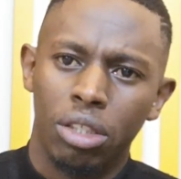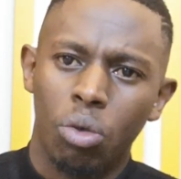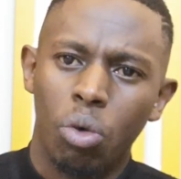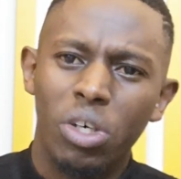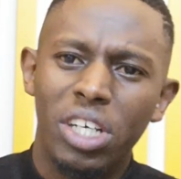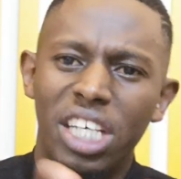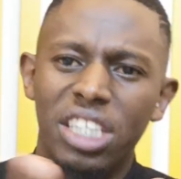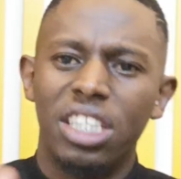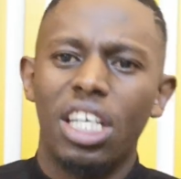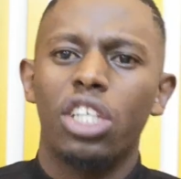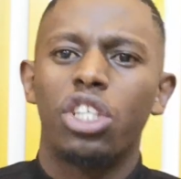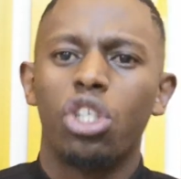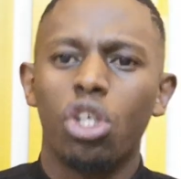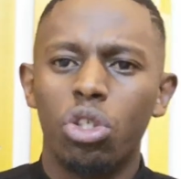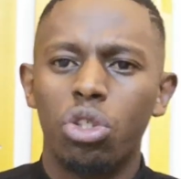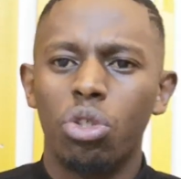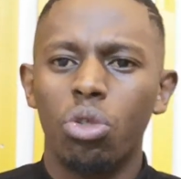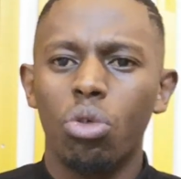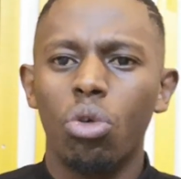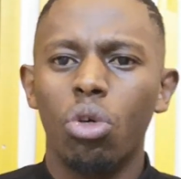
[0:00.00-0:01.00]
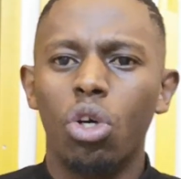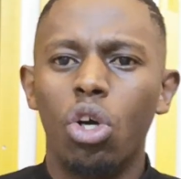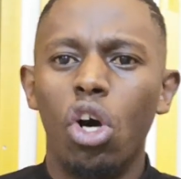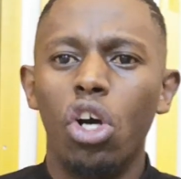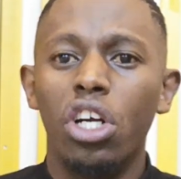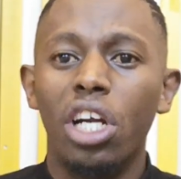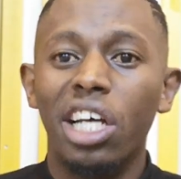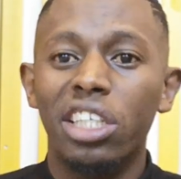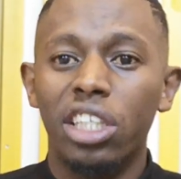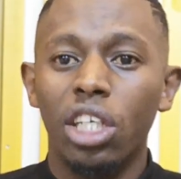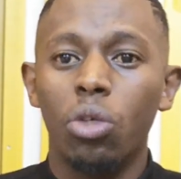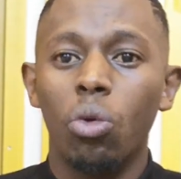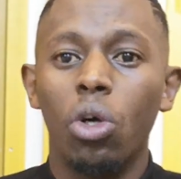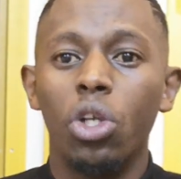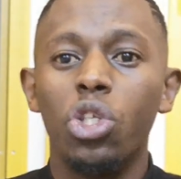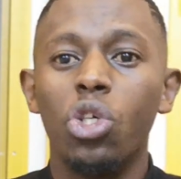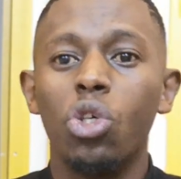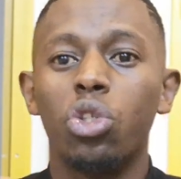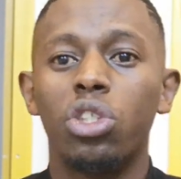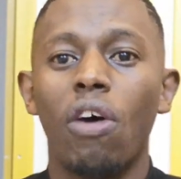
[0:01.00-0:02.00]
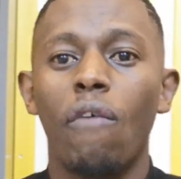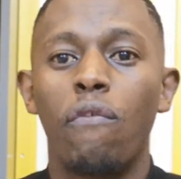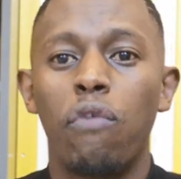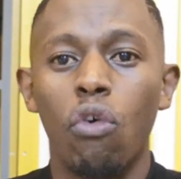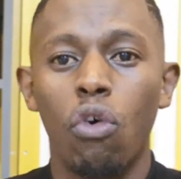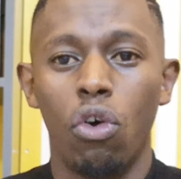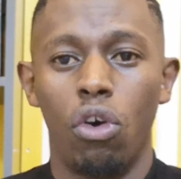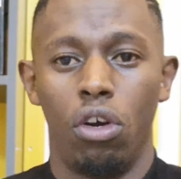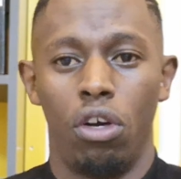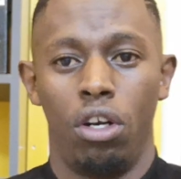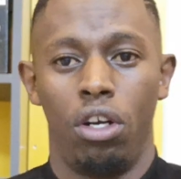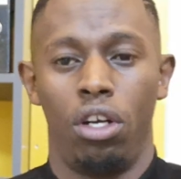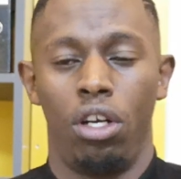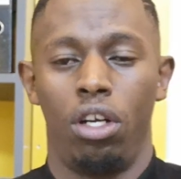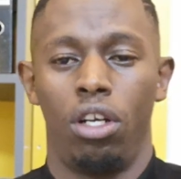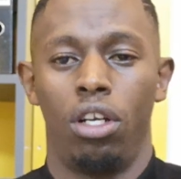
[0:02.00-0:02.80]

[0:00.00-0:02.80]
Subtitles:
What does that show you? God doesn't want to use a fool,